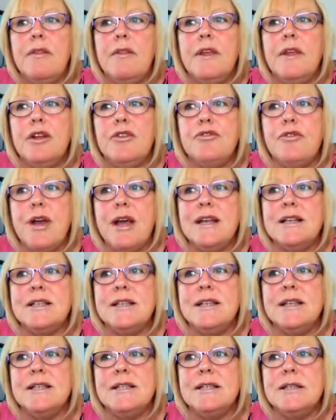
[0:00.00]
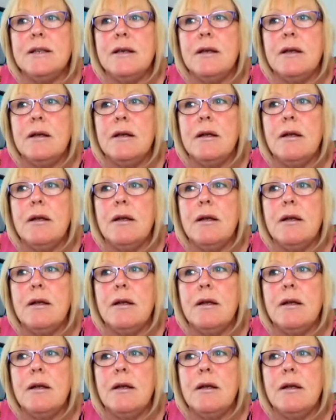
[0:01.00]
The address is